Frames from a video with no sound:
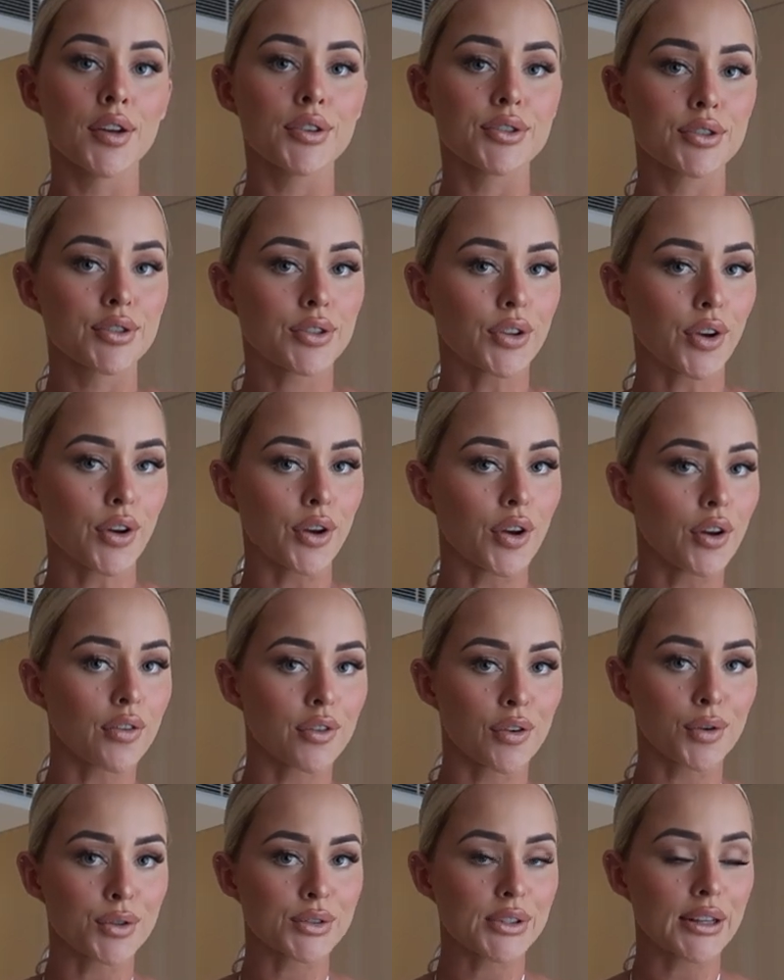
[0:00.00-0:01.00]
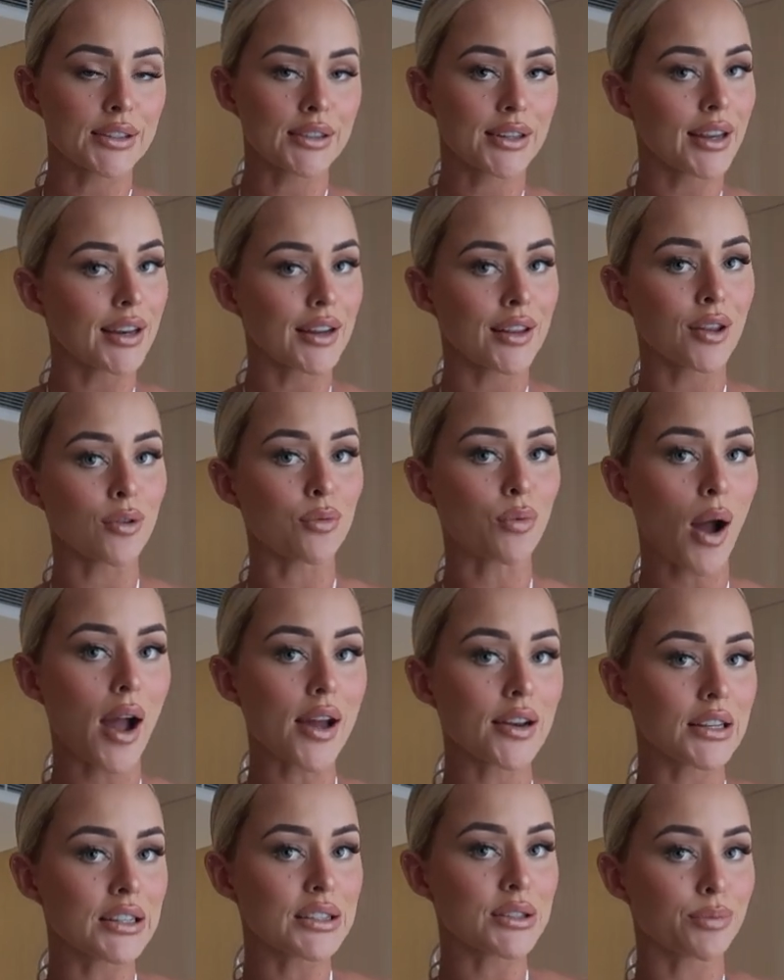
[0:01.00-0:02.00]
So of course I had to get it in the
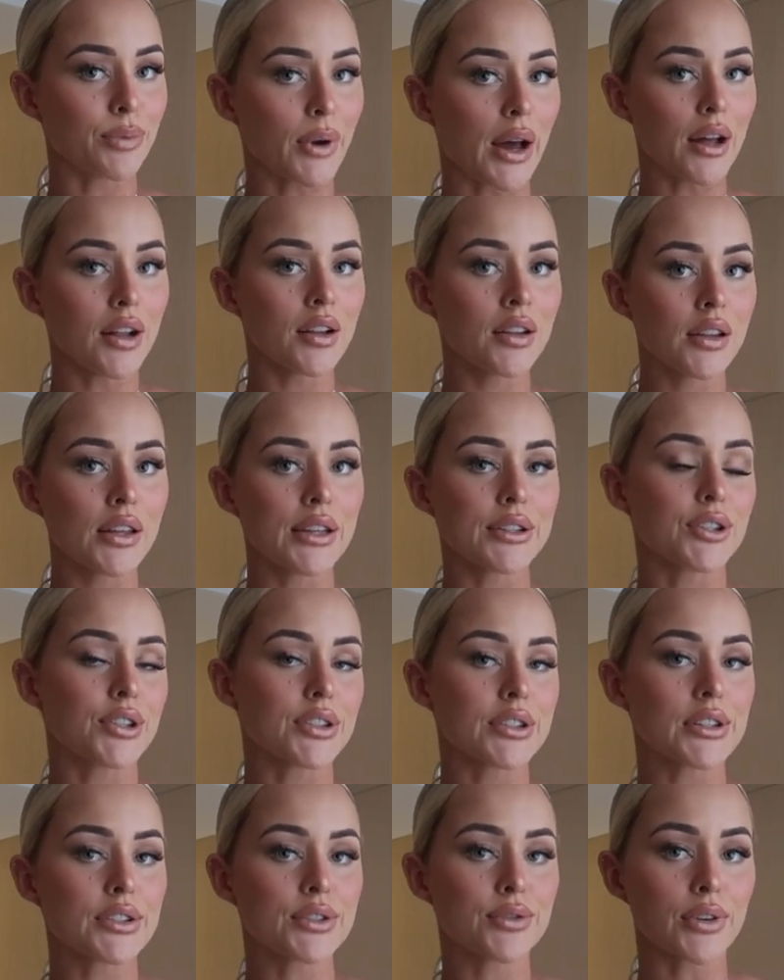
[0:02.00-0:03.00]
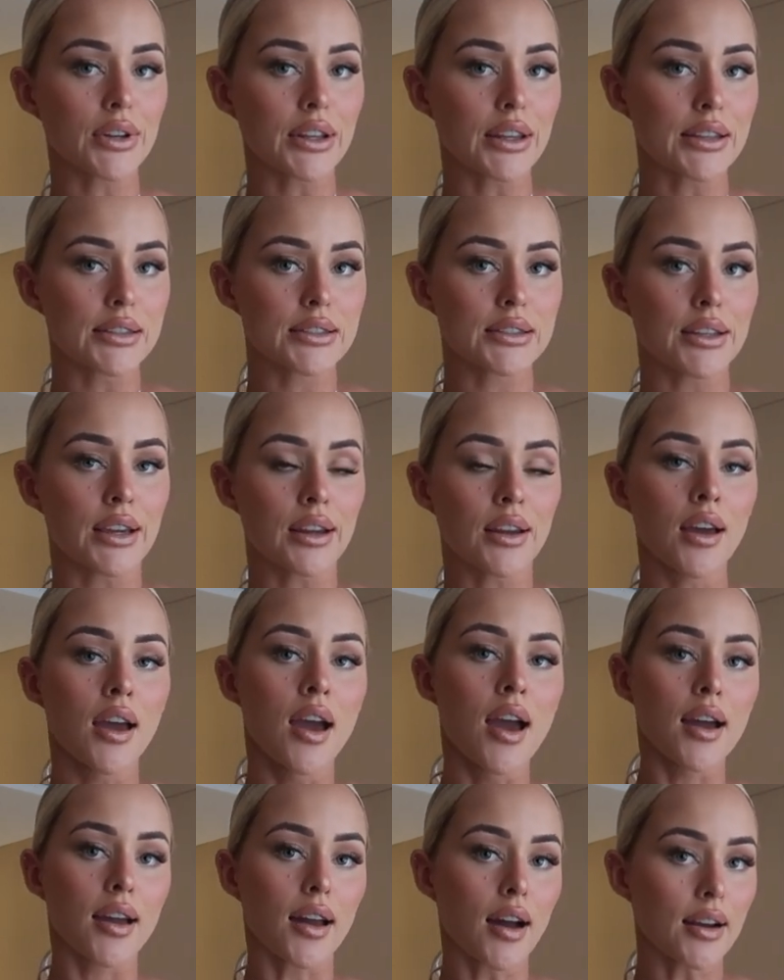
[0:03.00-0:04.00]
white as well. It's just this really sick
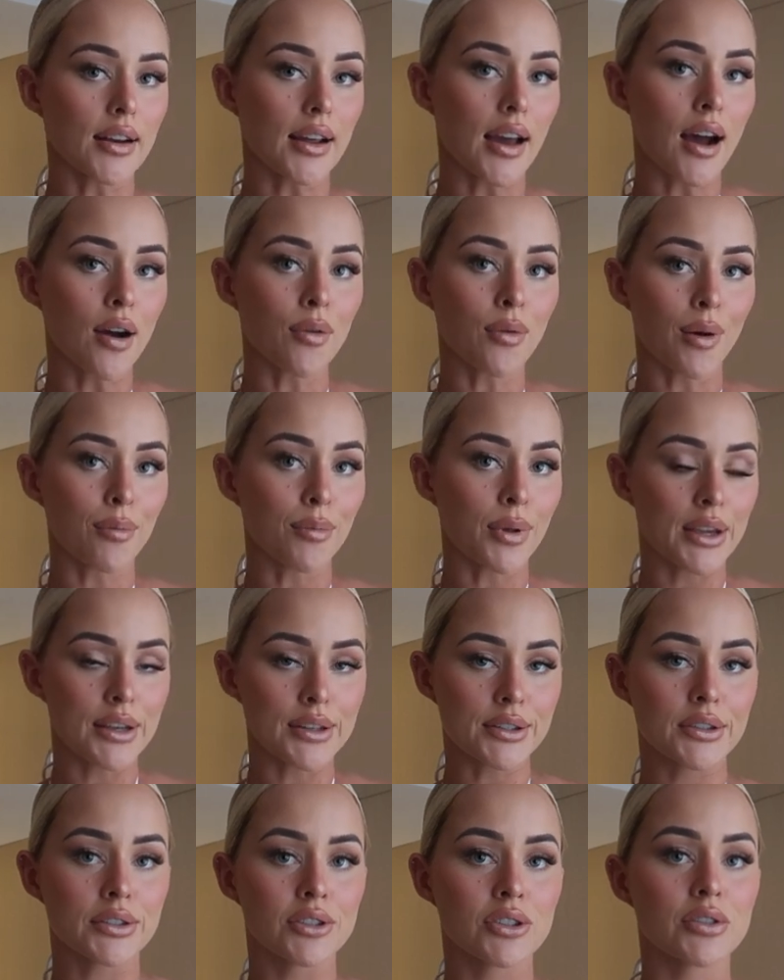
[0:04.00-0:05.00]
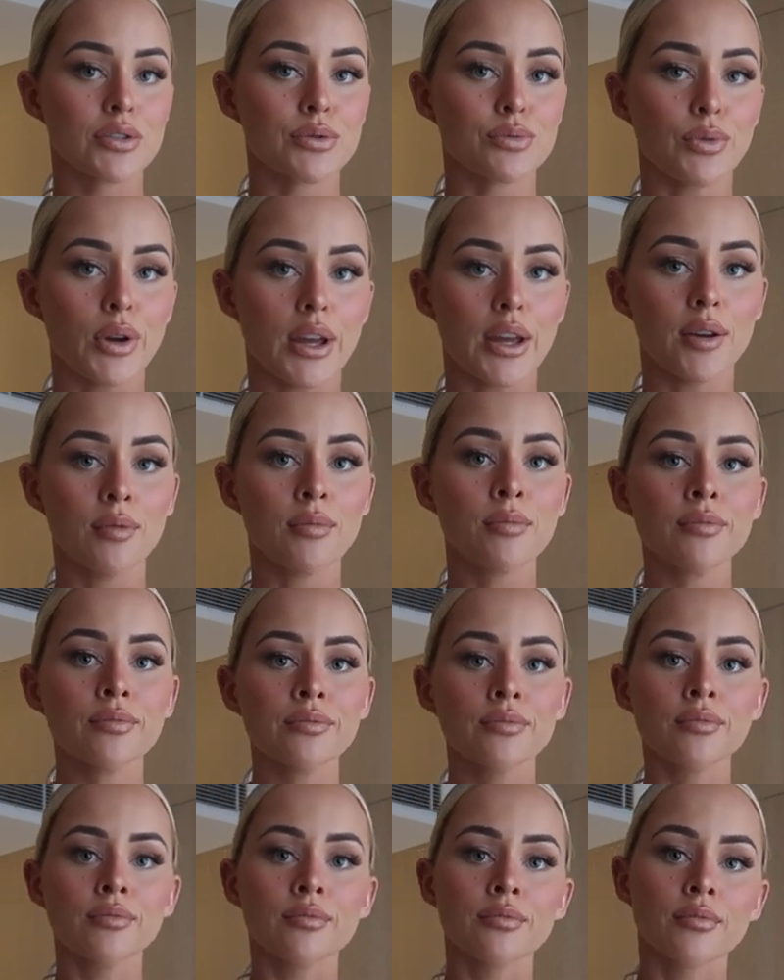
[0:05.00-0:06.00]
cutout one piece
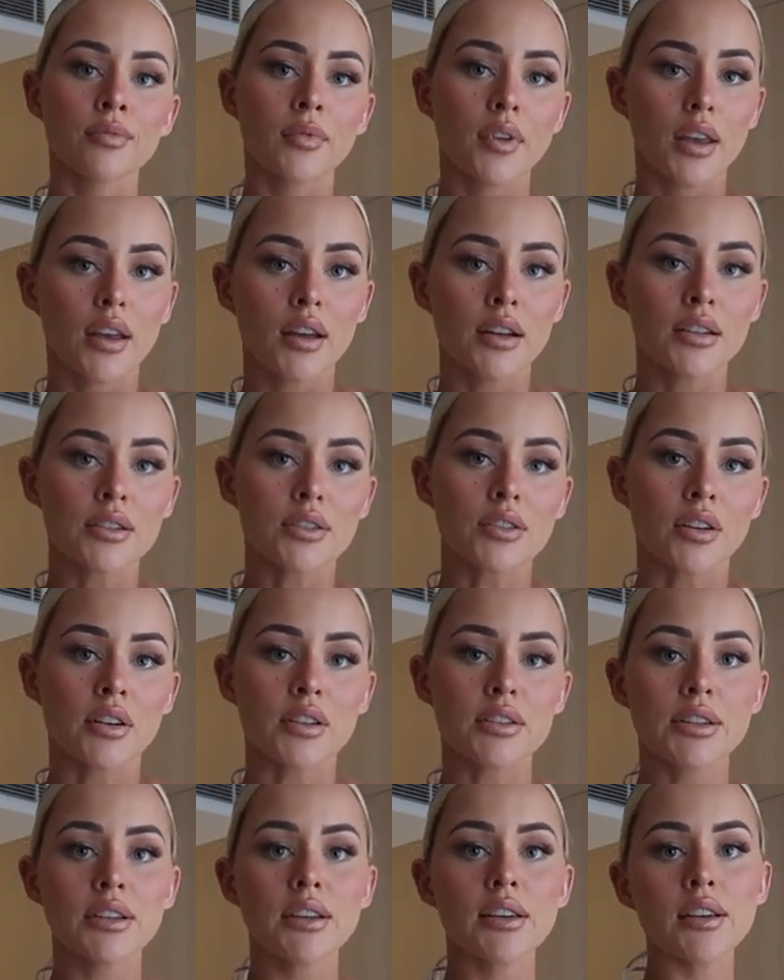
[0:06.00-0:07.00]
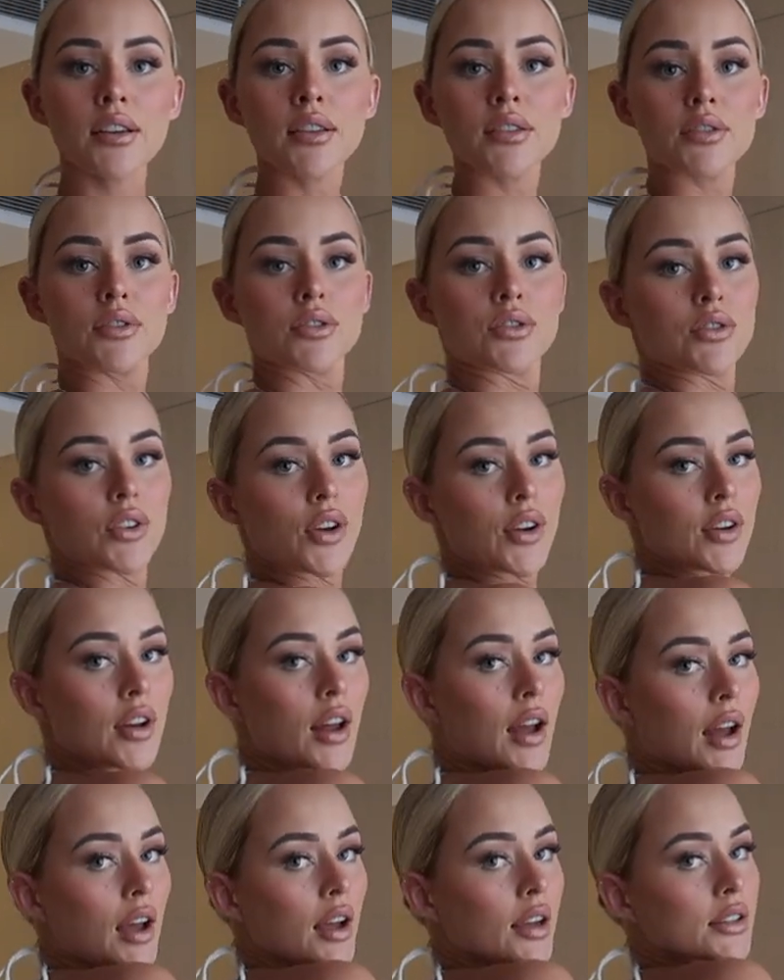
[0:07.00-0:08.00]
swim, and it's honestly so
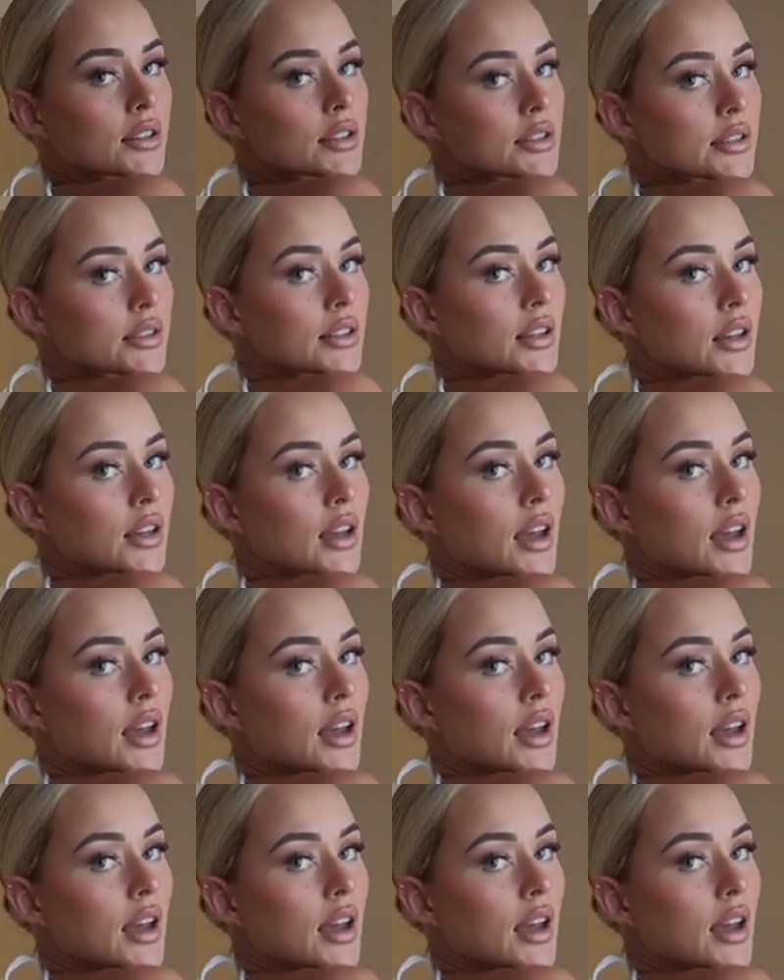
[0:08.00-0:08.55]
nice.